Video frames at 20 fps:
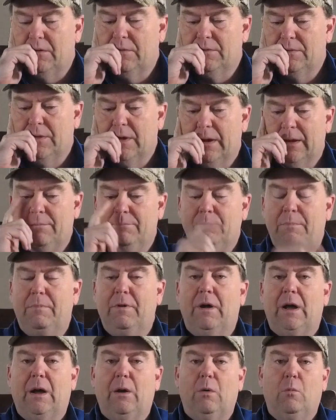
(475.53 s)
the, in,
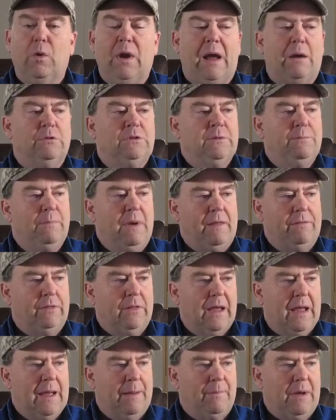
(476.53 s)
uh, when I was in
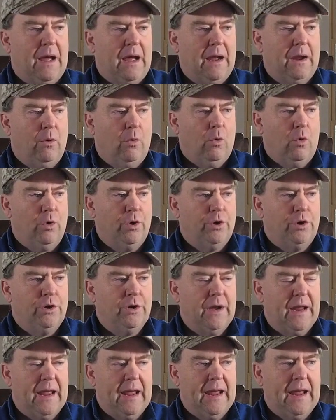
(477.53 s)
Bethlehem, I
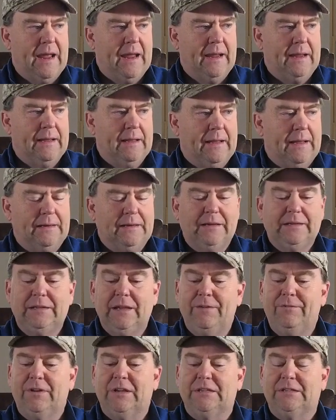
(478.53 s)
ordered a, a
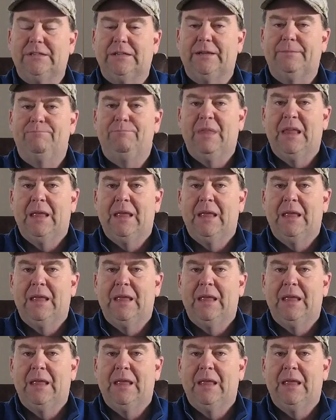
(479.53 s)
nativity scene.